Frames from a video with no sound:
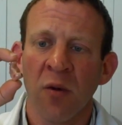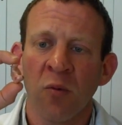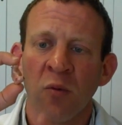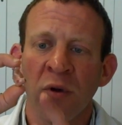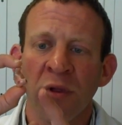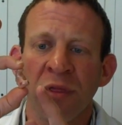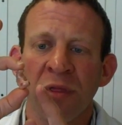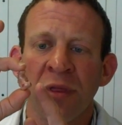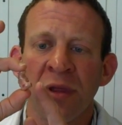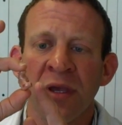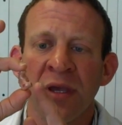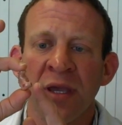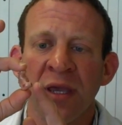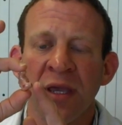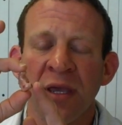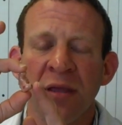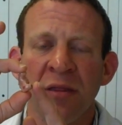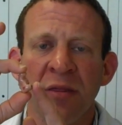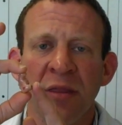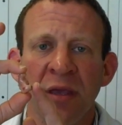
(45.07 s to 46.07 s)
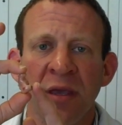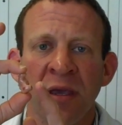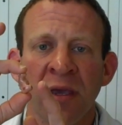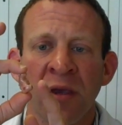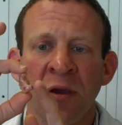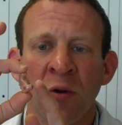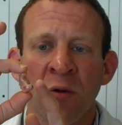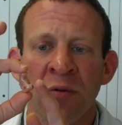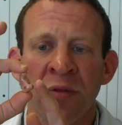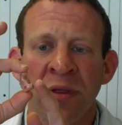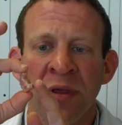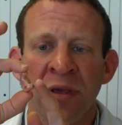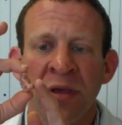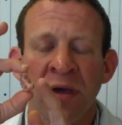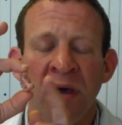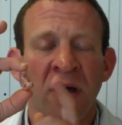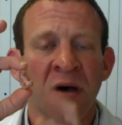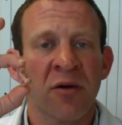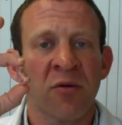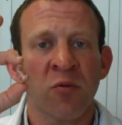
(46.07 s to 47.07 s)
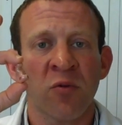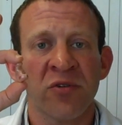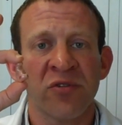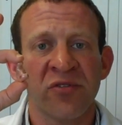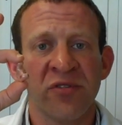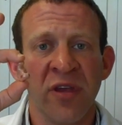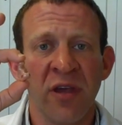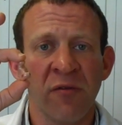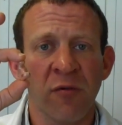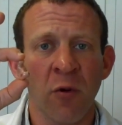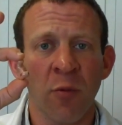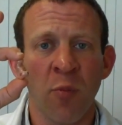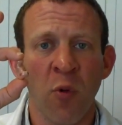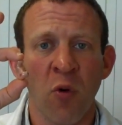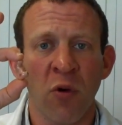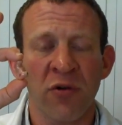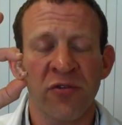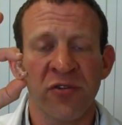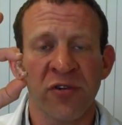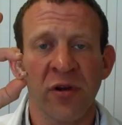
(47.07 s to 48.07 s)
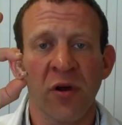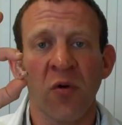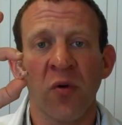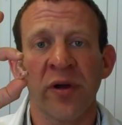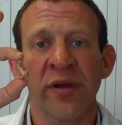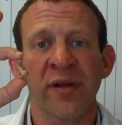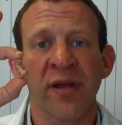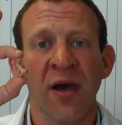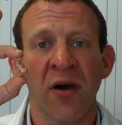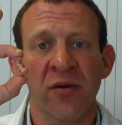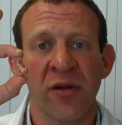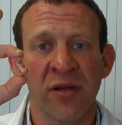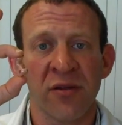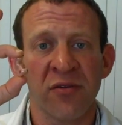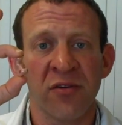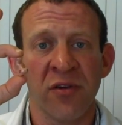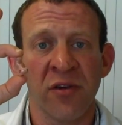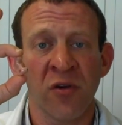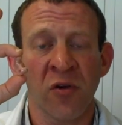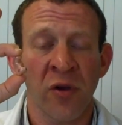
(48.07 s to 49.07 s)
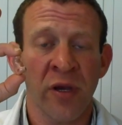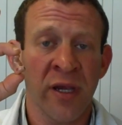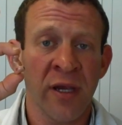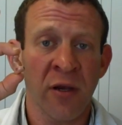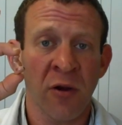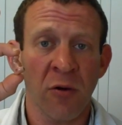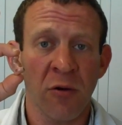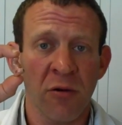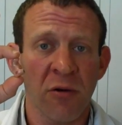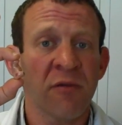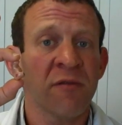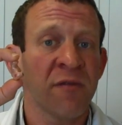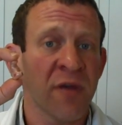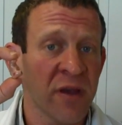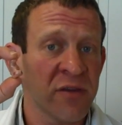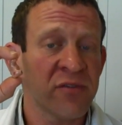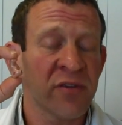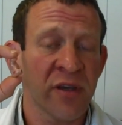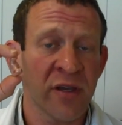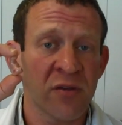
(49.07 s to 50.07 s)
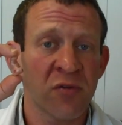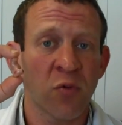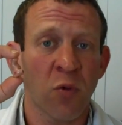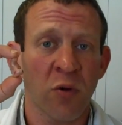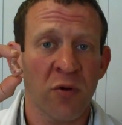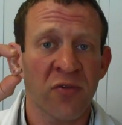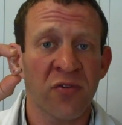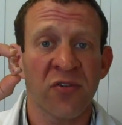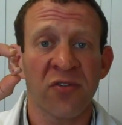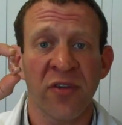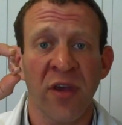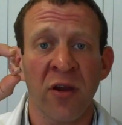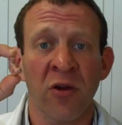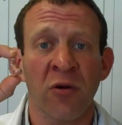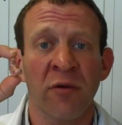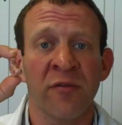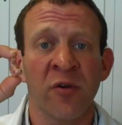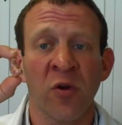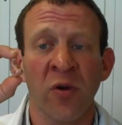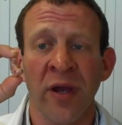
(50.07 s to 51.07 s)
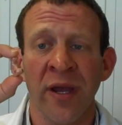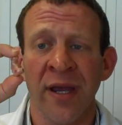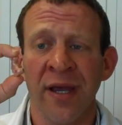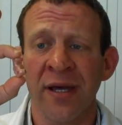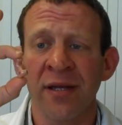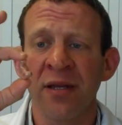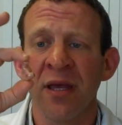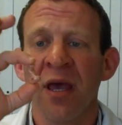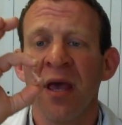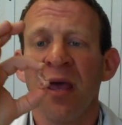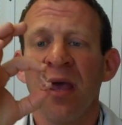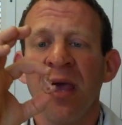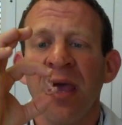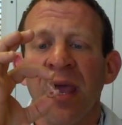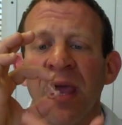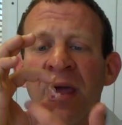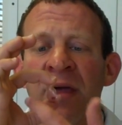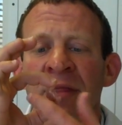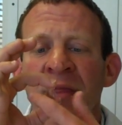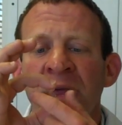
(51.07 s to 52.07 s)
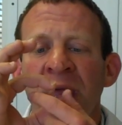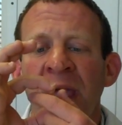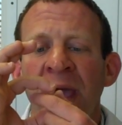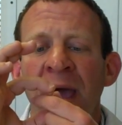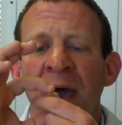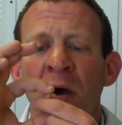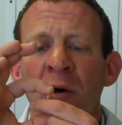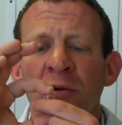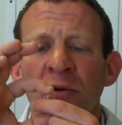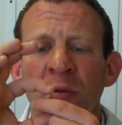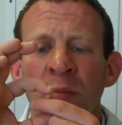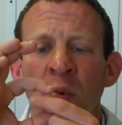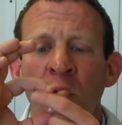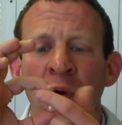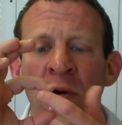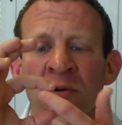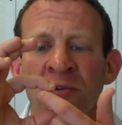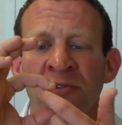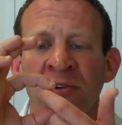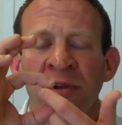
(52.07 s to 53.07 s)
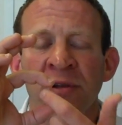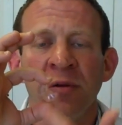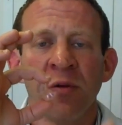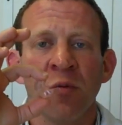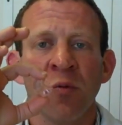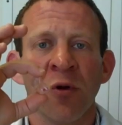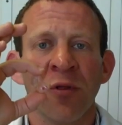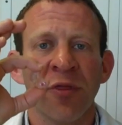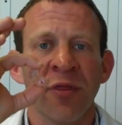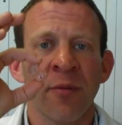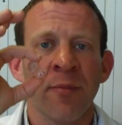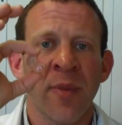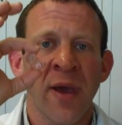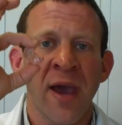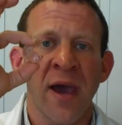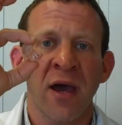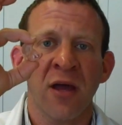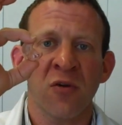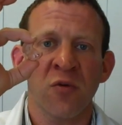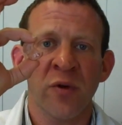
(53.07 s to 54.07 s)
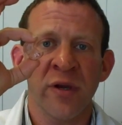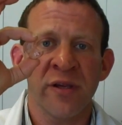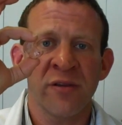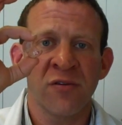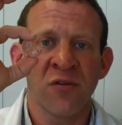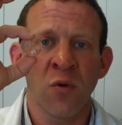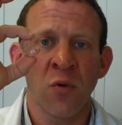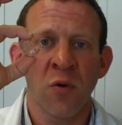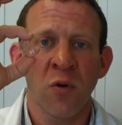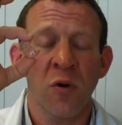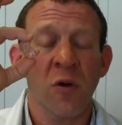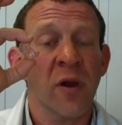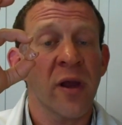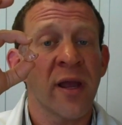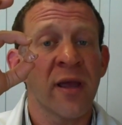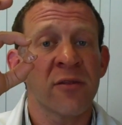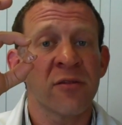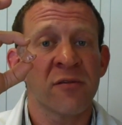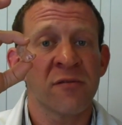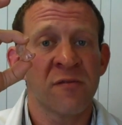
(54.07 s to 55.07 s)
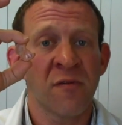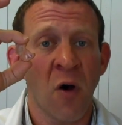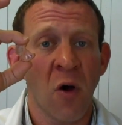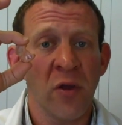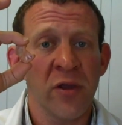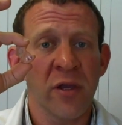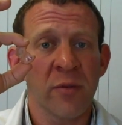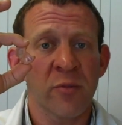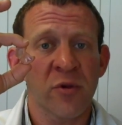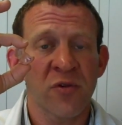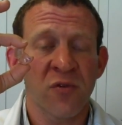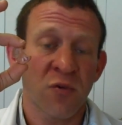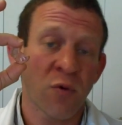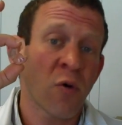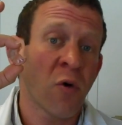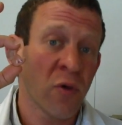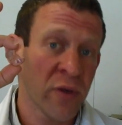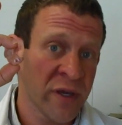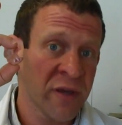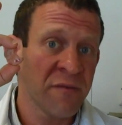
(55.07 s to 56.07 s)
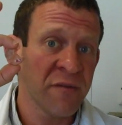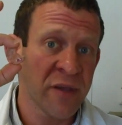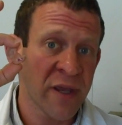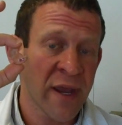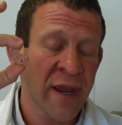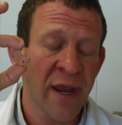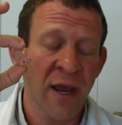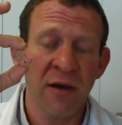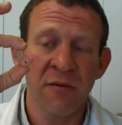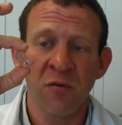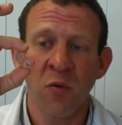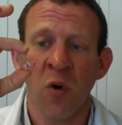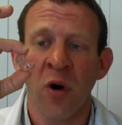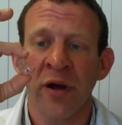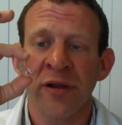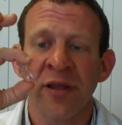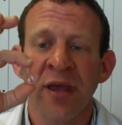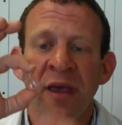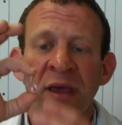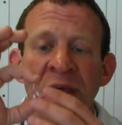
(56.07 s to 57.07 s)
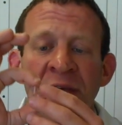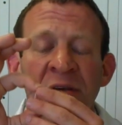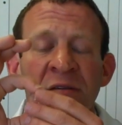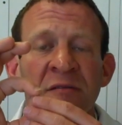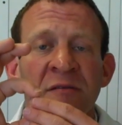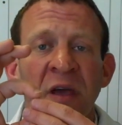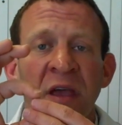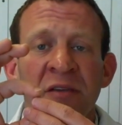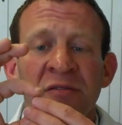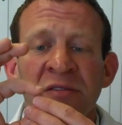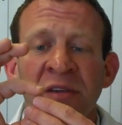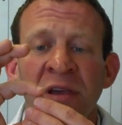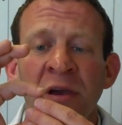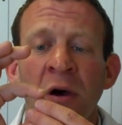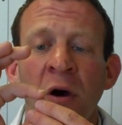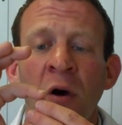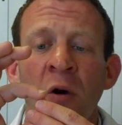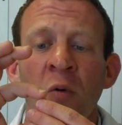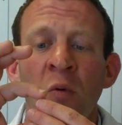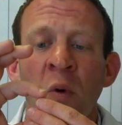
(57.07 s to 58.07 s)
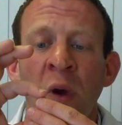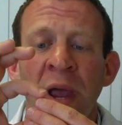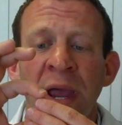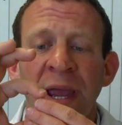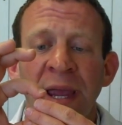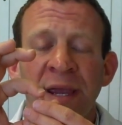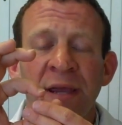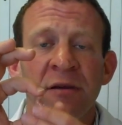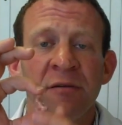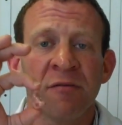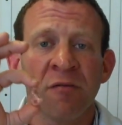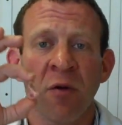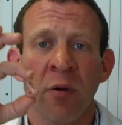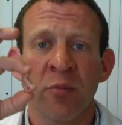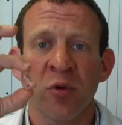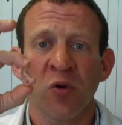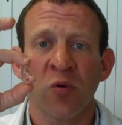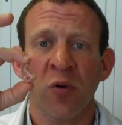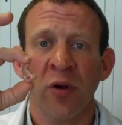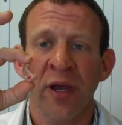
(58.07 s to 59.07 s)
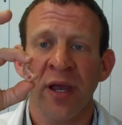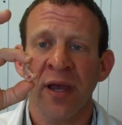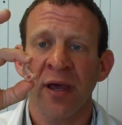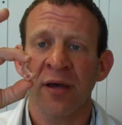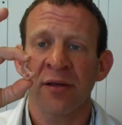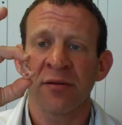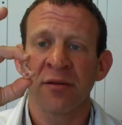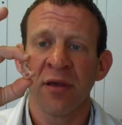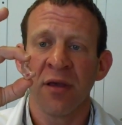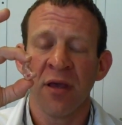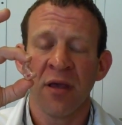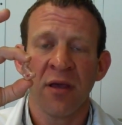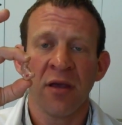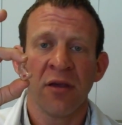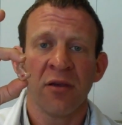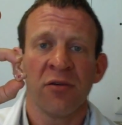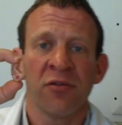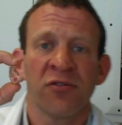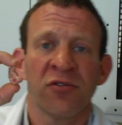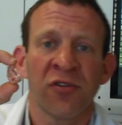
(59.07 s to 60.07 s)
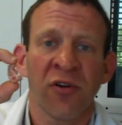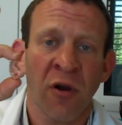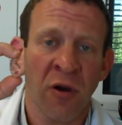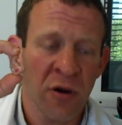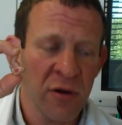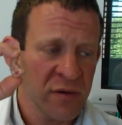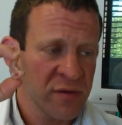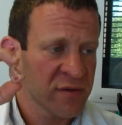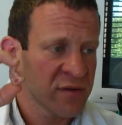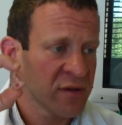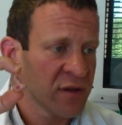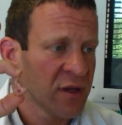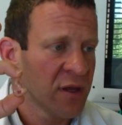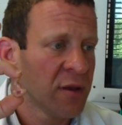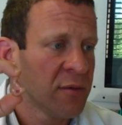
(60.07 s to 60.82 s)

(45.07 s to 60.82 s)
with the in-the-ear, the receiver portion going down into your ear or facing in towards the center of your head, and the outer portion with the battery door and the volume control, if you have one, facing away from your head. You start,